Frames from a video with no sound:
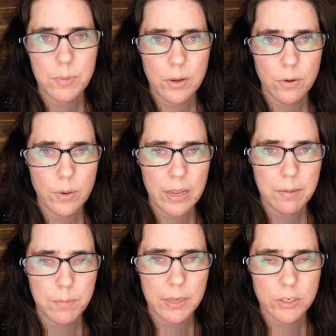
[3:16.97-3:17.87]

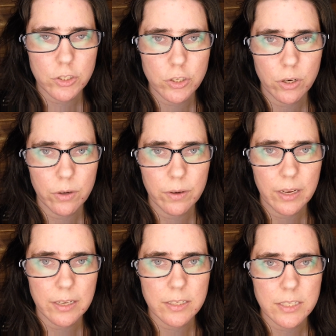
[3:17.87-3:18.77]
Puree mixture
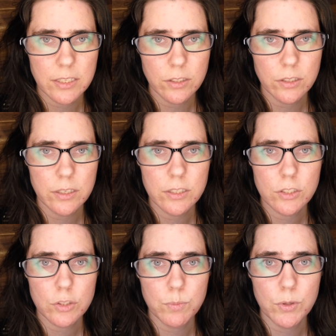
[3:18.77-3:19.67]
until
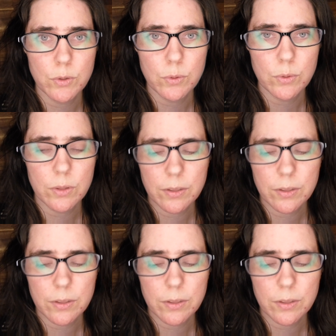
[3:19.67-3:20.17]
smooth.